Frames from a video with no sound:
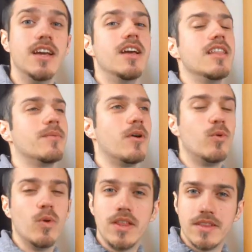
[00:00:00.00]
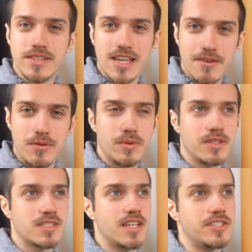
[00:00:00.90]
They were hauling these heavy wooden
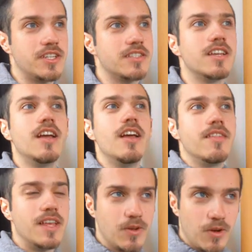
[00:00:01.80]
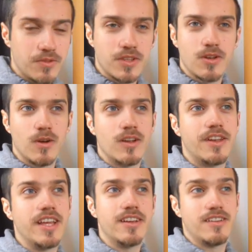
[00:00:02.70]
sledges. They got to the
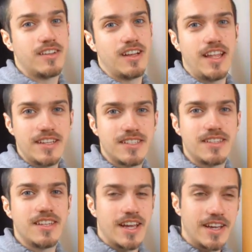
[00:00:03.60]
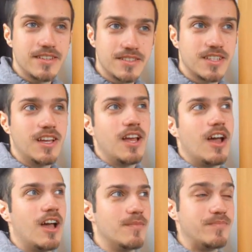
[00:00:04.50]
colony, collected the eggs,
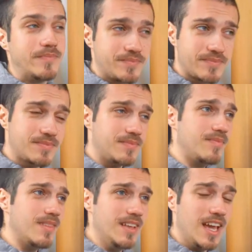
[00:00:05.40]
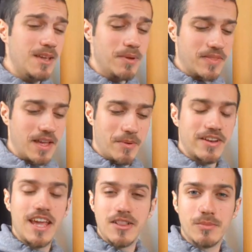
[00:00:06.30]
came back. They apparently
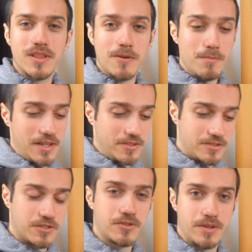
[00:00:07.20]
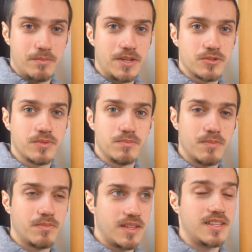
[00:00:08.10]
hid them in their mittens to try and make sure
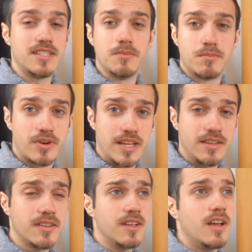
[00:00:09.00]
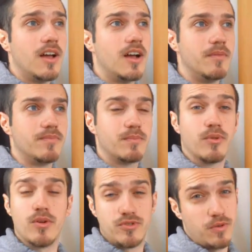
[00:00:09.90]
that they didn't break, although
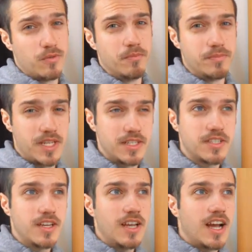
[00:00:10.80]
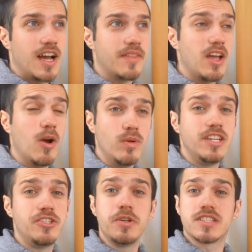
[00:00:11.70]
two of them did. And they only
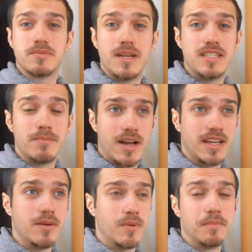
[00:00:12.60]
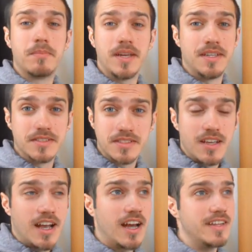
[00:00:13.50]
just made it back in one piece.
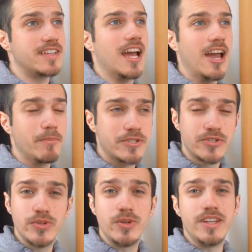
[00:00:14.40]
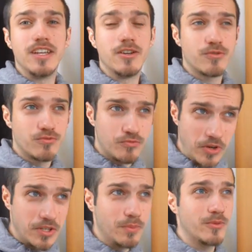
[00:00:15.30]
And it's absolutely an
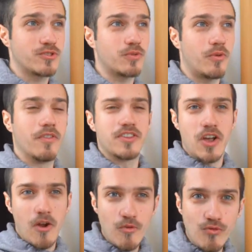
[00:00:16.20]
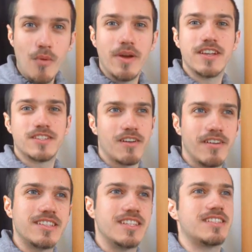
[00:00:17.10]
incredible story, this heroic
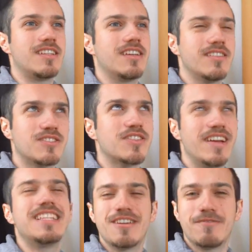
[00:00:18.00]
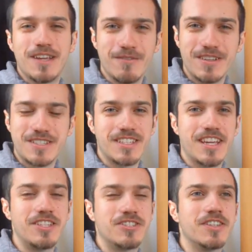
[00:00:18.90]
scientific
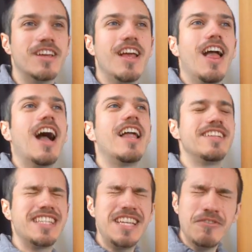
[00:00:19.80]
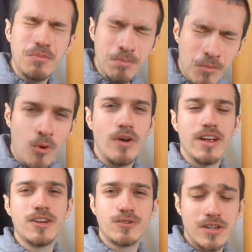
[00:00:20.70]
investigation. And it's even more
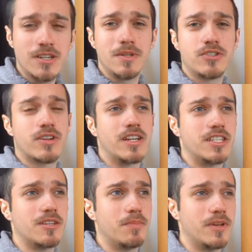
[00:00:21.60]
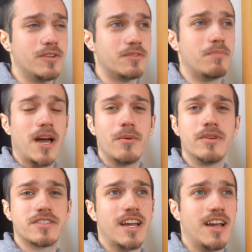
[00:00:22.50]
incredibly tragic because
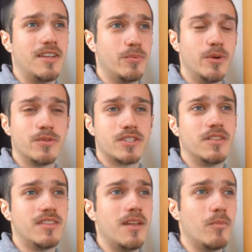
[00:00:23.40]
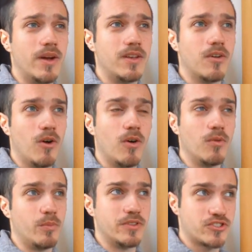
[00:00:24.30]
Bowers and Wilson then went on
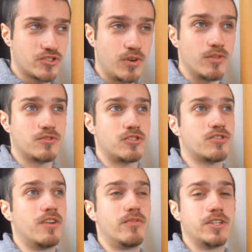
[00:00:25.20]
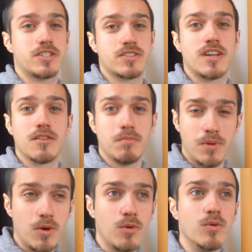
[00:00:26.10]
with Scott to try and reach the South
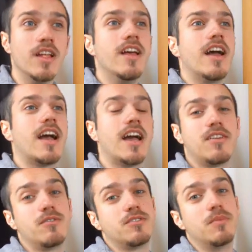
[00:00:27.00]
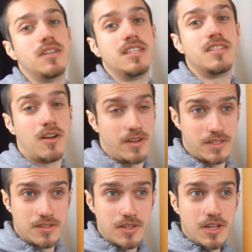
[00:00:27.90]
Pole and ultimately died.
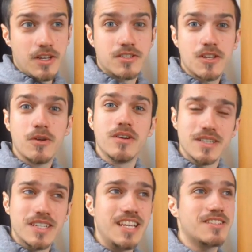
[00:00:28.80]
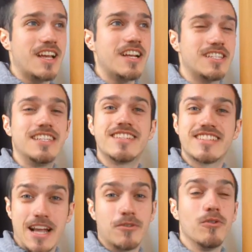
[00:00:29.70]
So it's actually
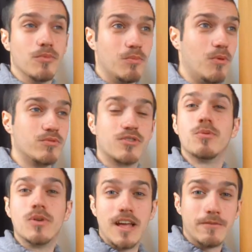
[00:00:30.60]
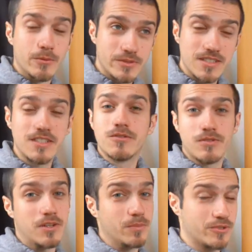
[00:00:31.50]
sad on multiple levels. It's an
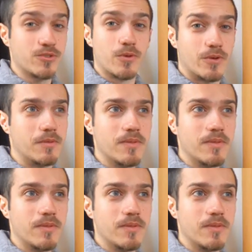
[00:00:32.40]
incredible story.